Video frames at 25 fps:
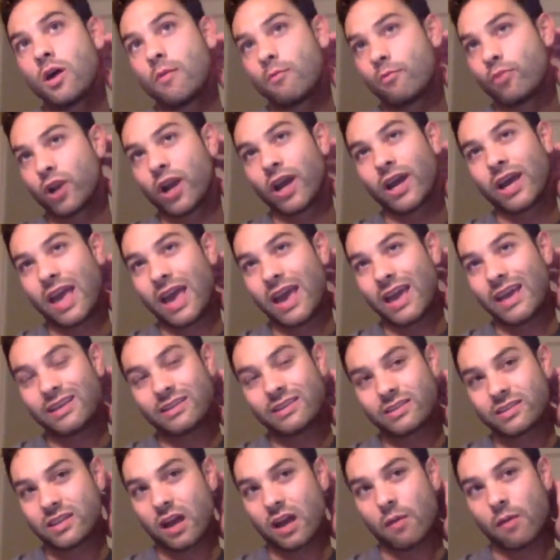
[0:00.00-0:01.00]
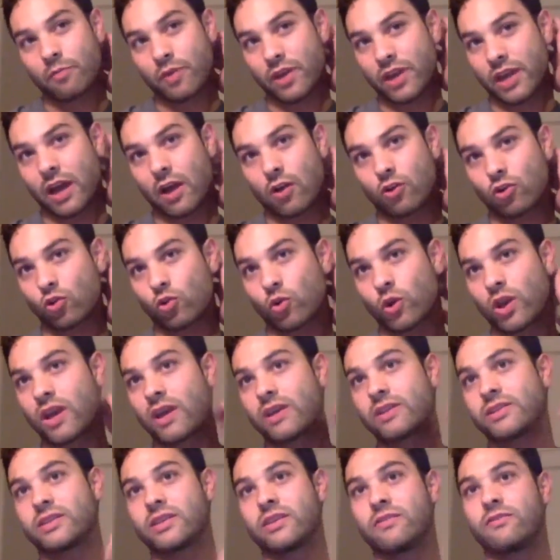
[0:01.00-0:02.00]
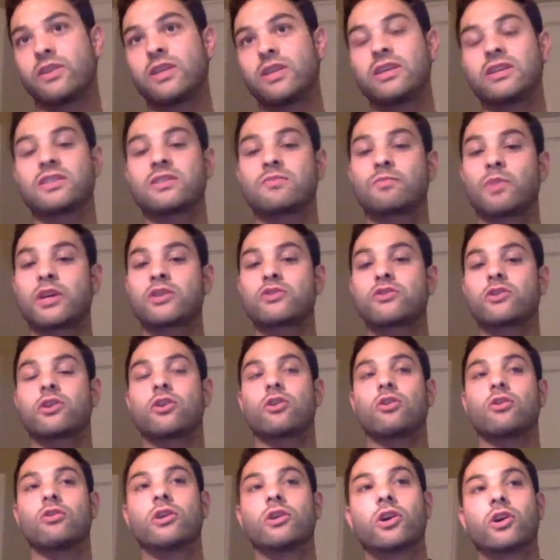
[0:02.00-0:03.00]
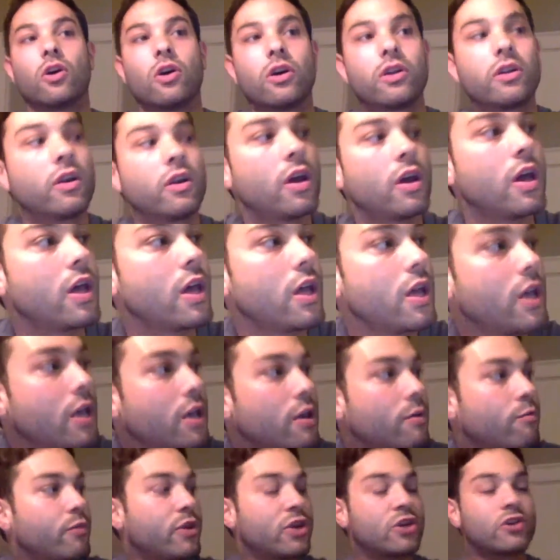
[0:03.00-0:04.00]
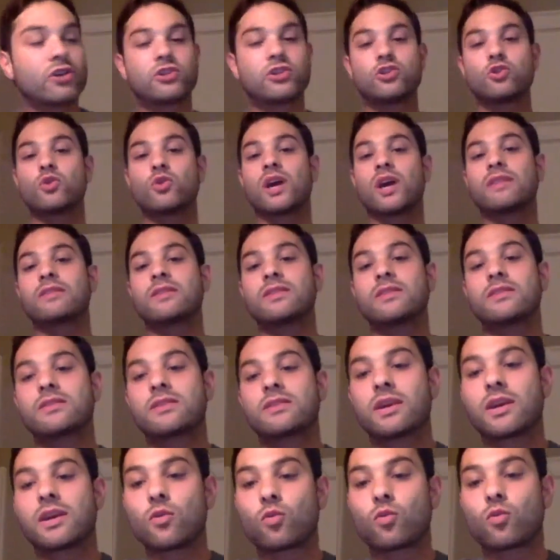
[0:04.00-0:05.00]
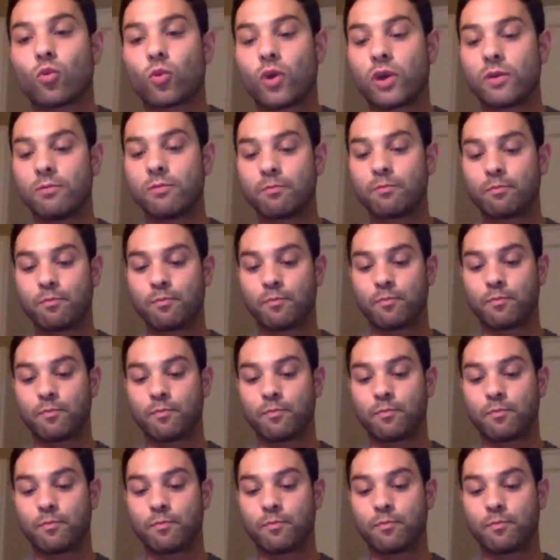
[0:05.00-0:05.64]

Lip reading: But I hate stomping out creativity, especially early on, because you get this thing where when